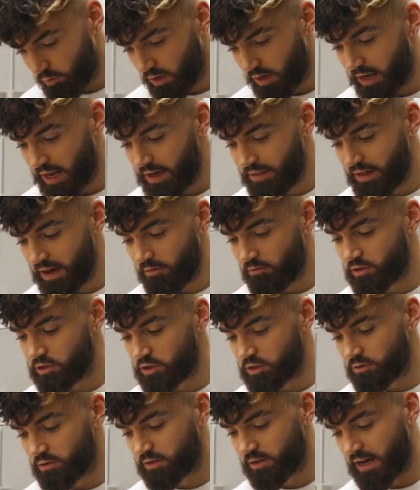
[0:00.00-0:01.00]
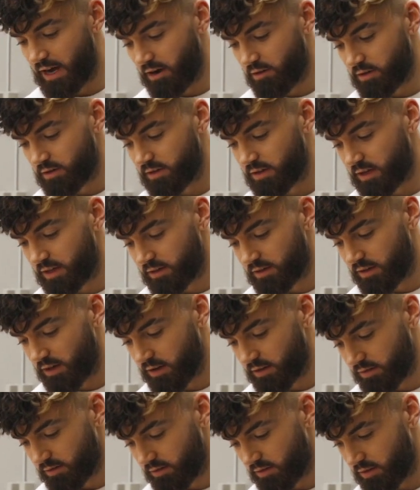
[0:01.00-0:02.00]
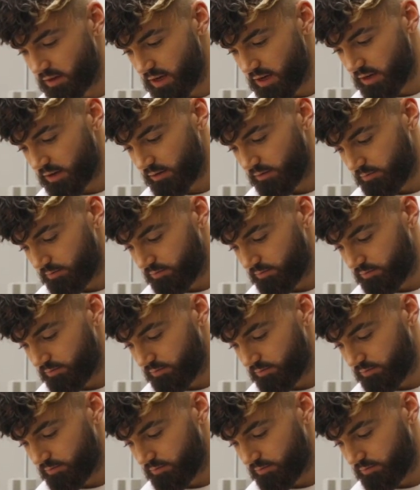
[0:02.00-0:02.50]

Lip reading: want to let that reduce down until it's nice and thick.